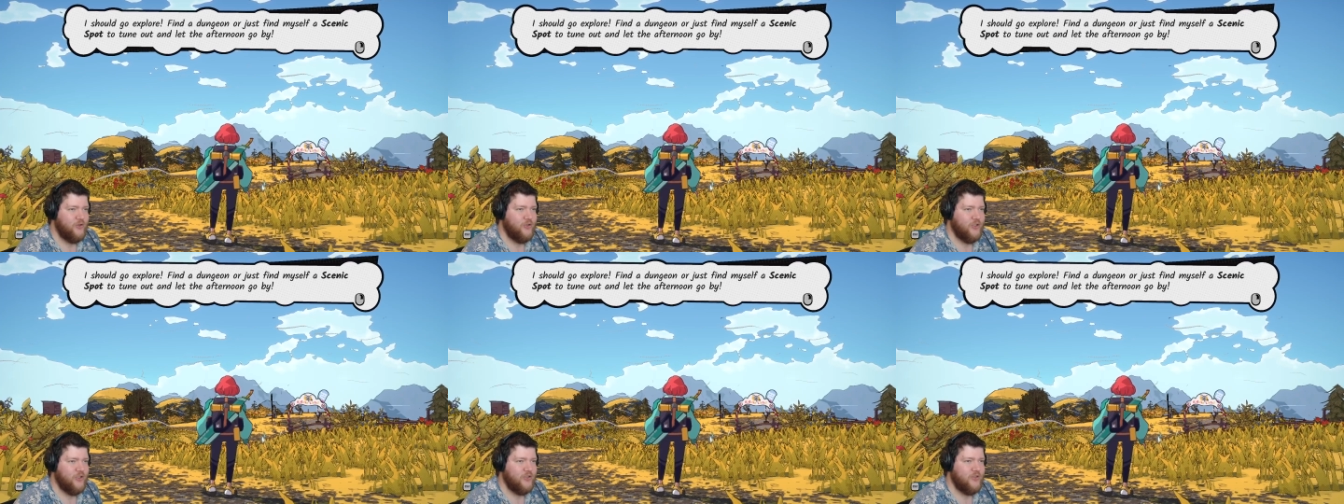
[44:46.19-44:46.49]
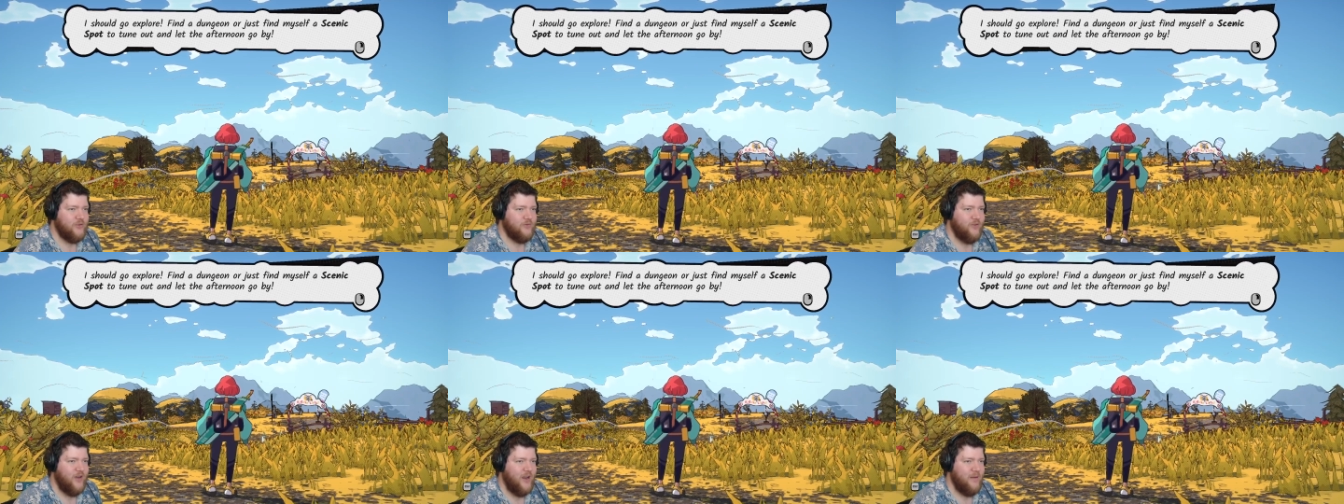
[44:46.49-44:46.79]

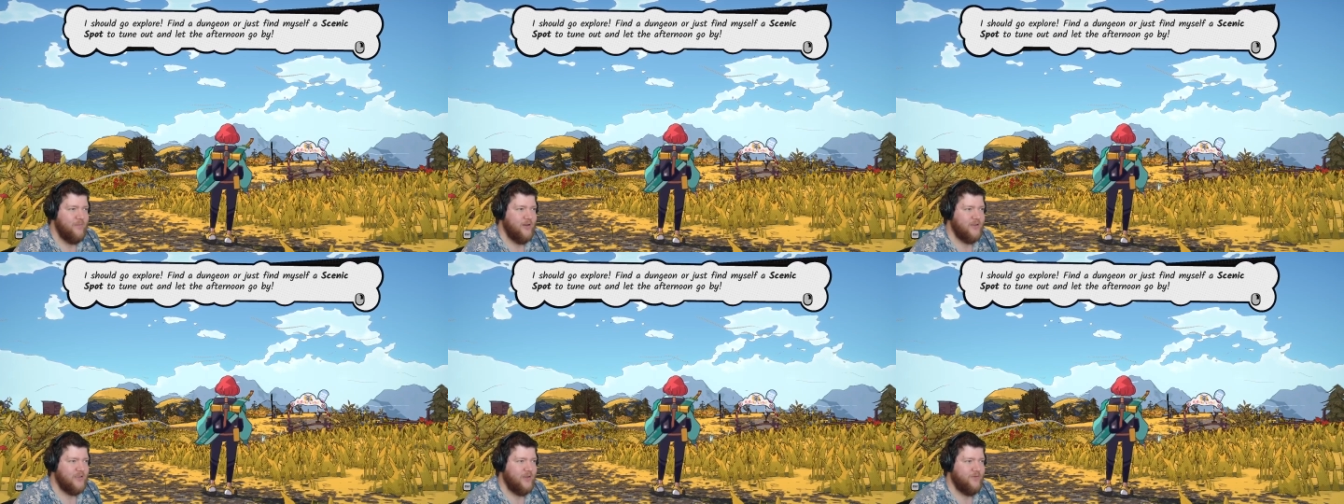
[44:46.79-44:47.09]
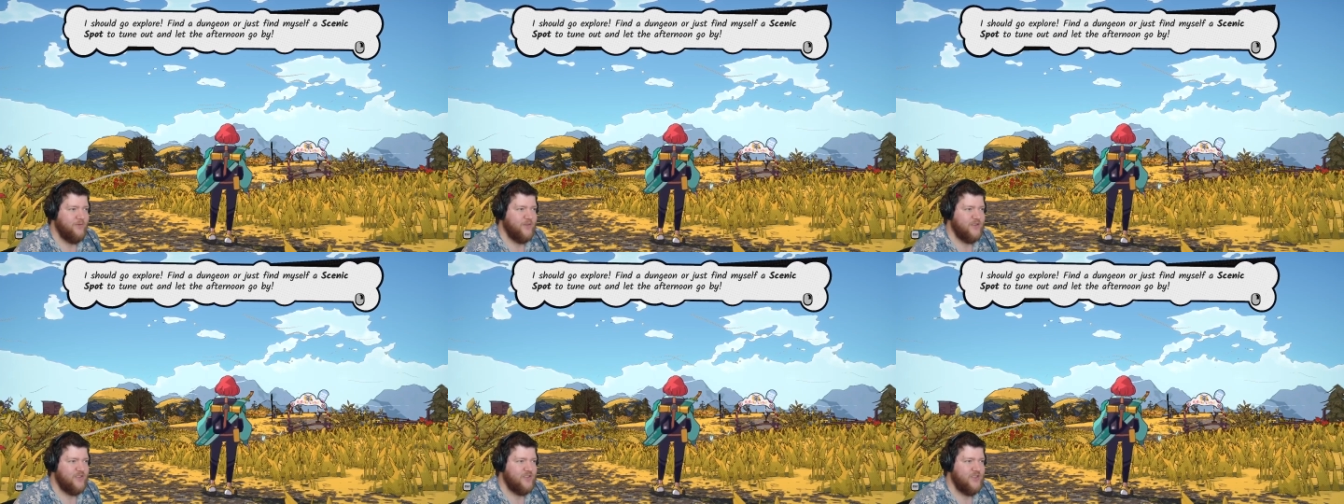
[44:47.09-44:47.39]
just find
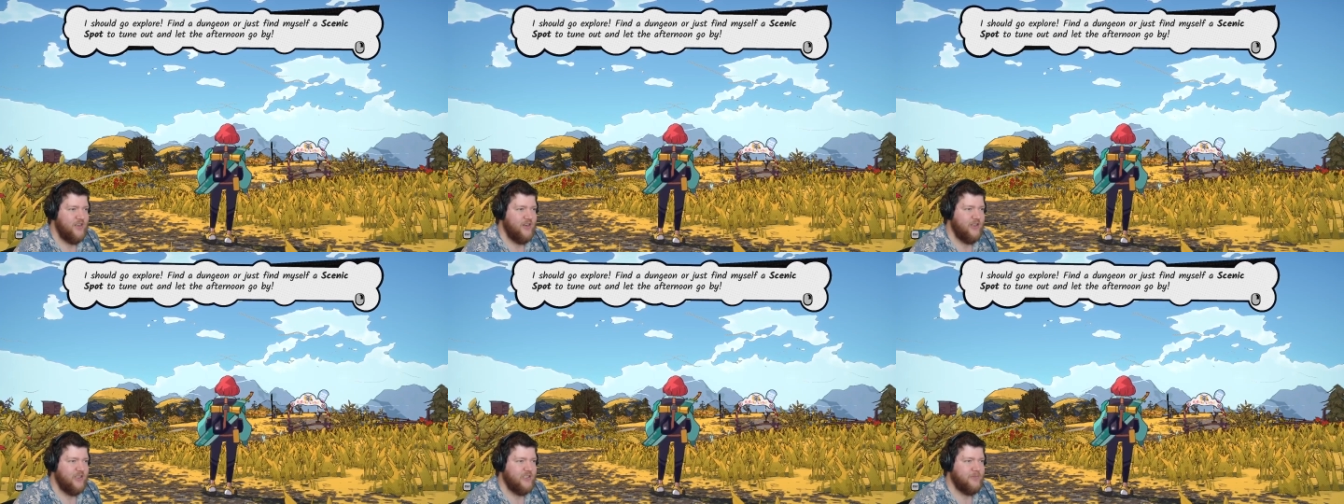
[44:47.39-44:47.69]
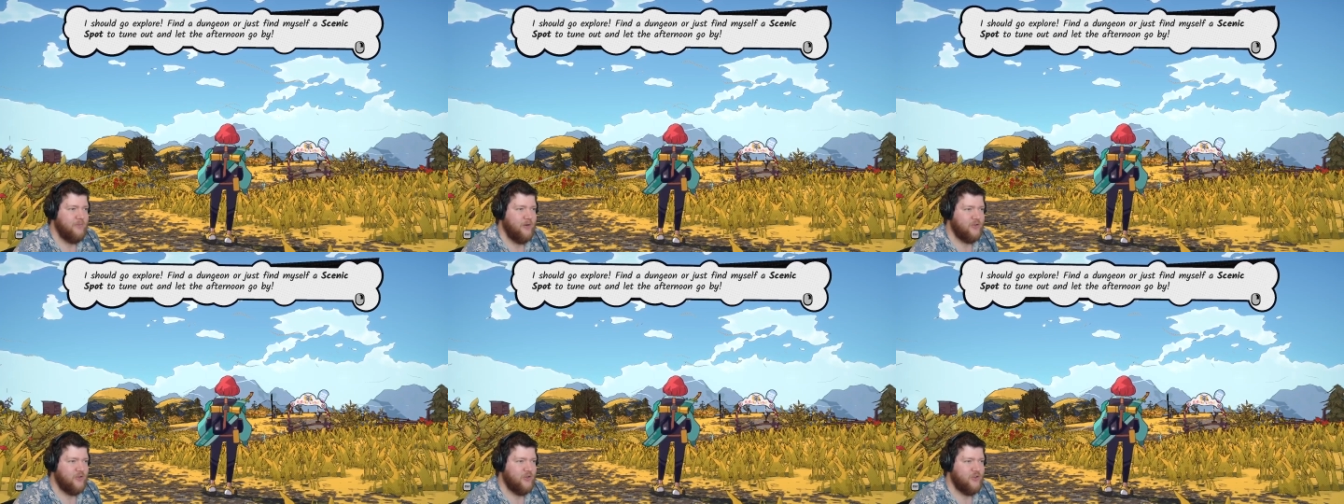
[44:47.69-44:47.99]
myself a scenic
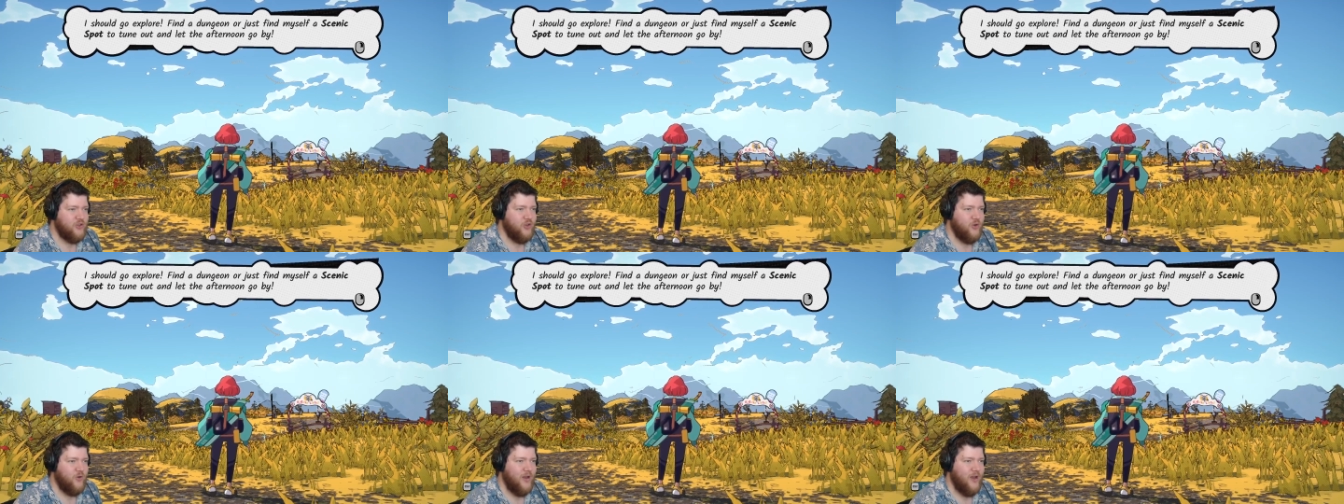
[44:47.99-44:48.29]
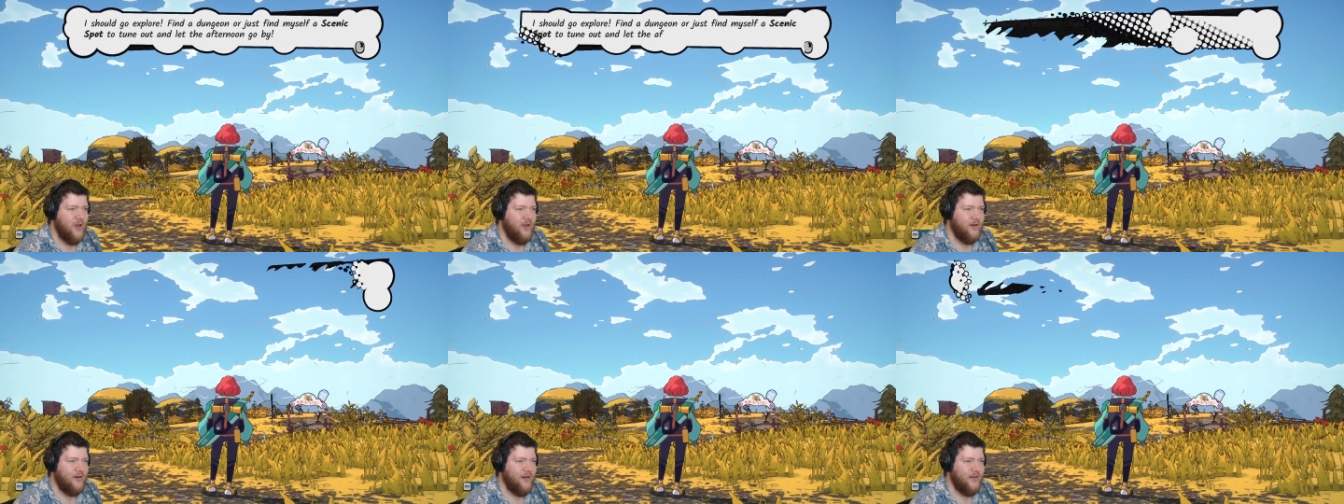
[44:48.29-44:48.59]
spot to tune
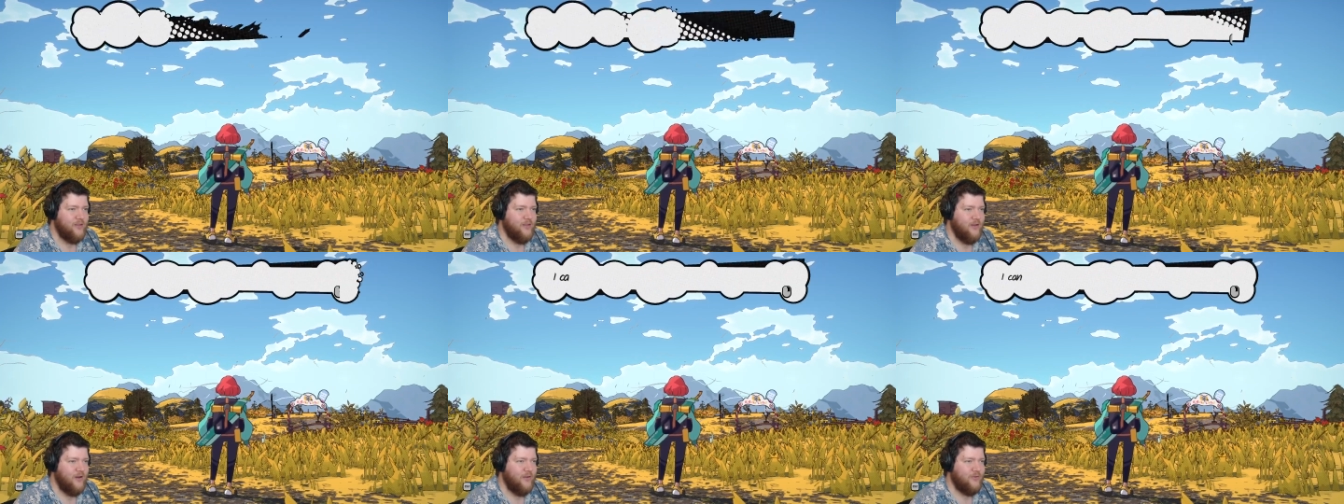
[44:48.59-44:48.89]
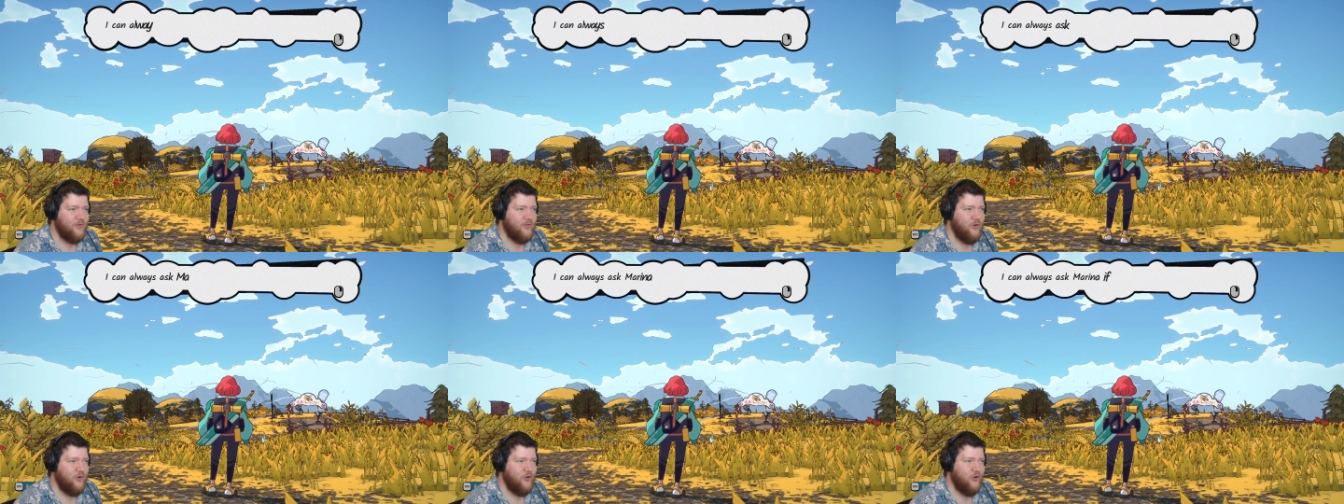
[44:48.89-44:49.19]
out and let the
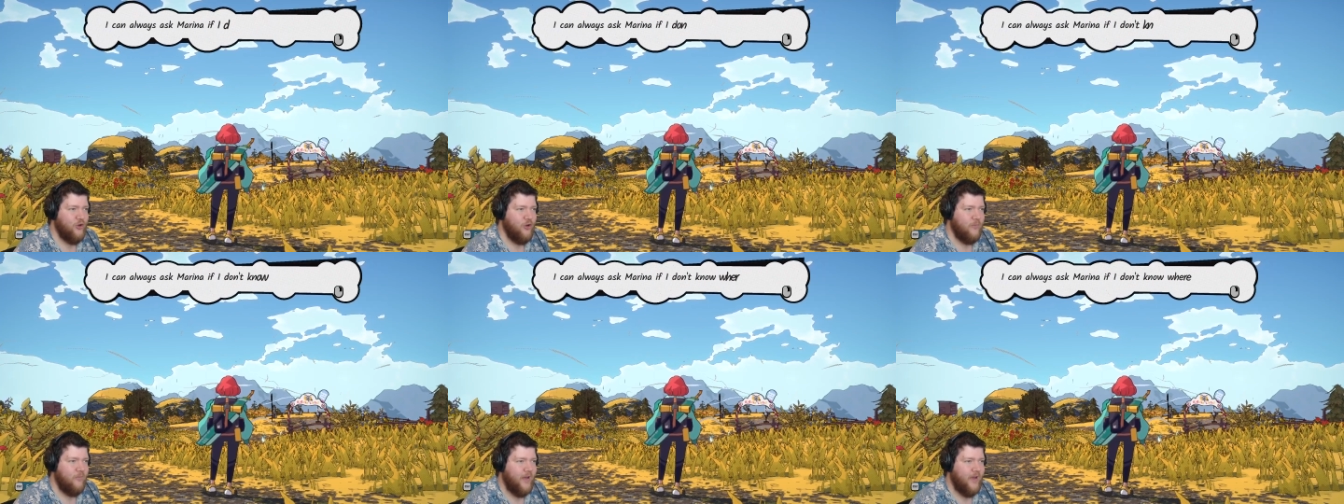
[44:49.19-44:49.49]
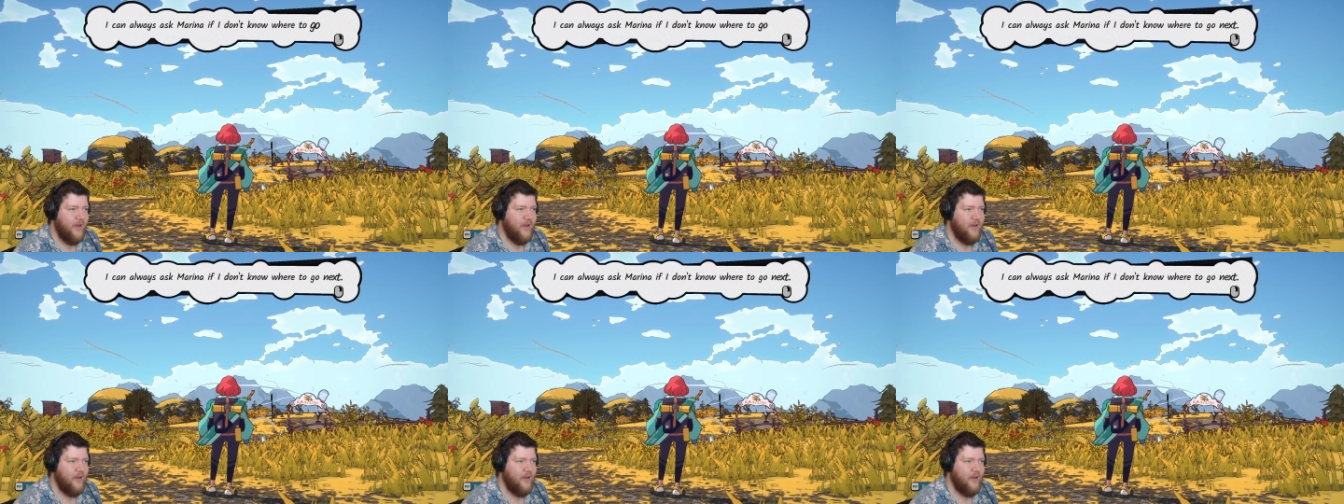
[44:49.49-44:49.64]
afternoon go by?